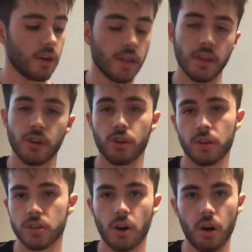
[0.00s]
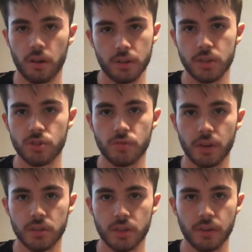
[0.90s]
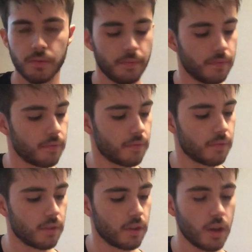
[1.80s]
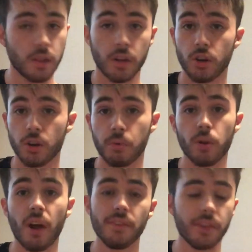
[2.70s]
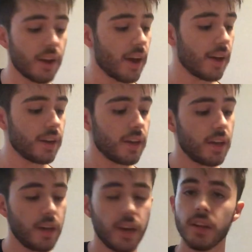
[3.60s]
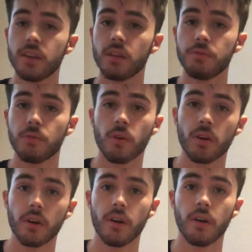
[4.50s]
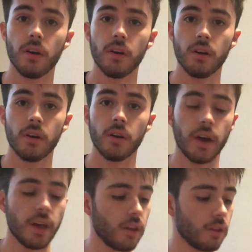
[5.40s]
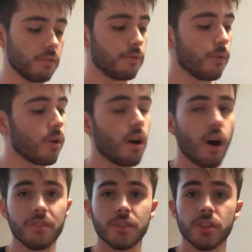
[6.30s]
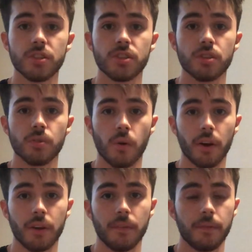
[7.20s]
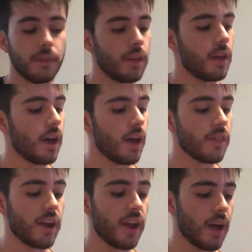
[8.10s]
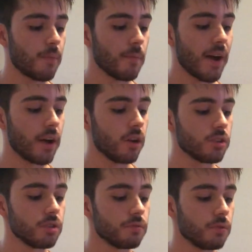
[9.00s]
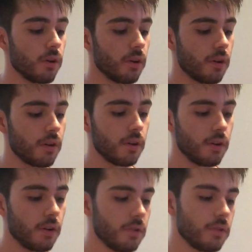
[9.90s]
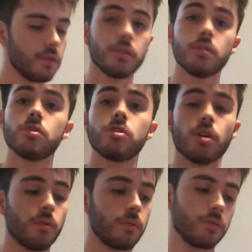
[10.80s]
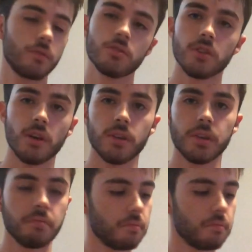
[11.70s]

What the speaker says: and then it's all on the D string still. And you're going to pull off with a 9, hit to the 4, and then the 4 off to 1, and then hammer back onto the 4. So slowly.